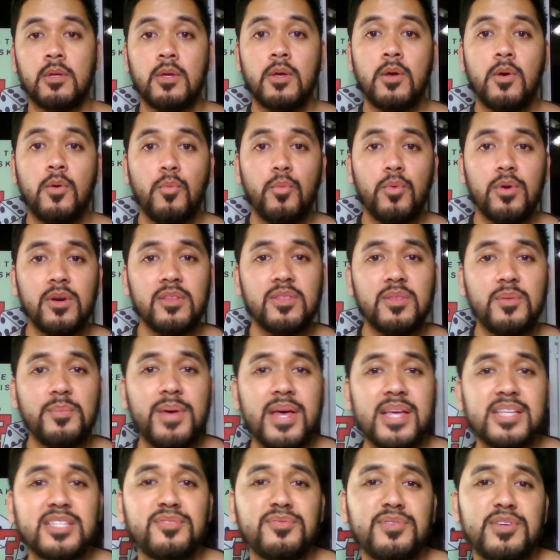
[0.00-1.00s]
One of the
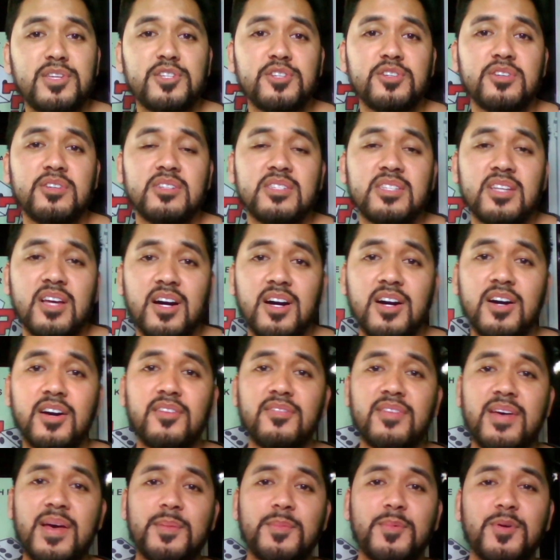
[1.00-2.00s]
best features of
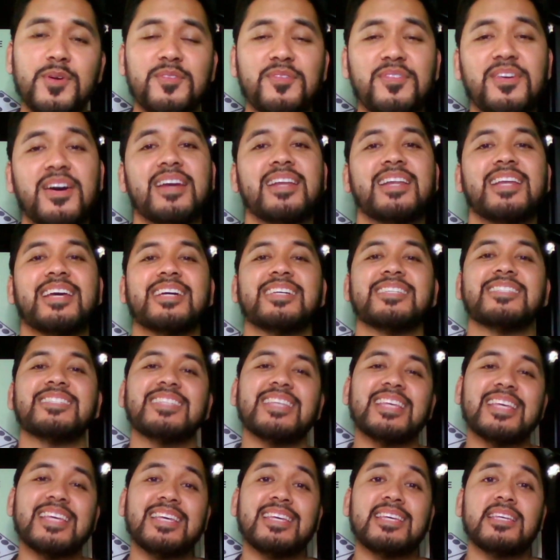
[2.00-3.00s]
M1 Finance
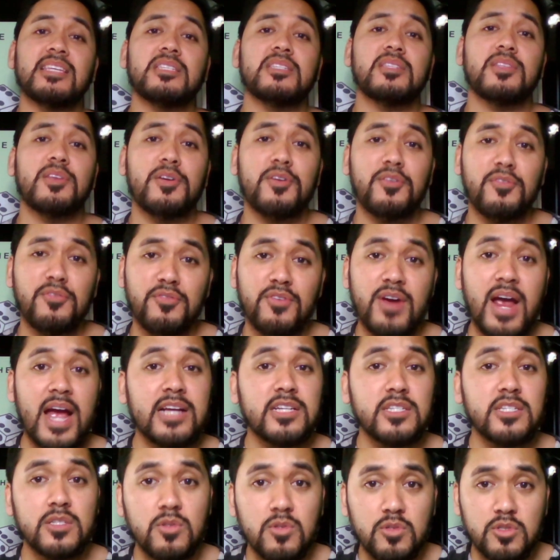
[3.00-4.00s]
is their
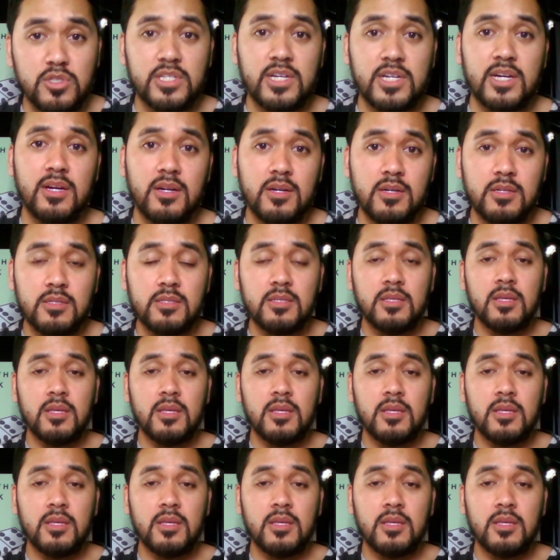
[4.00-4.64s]
fractional shares.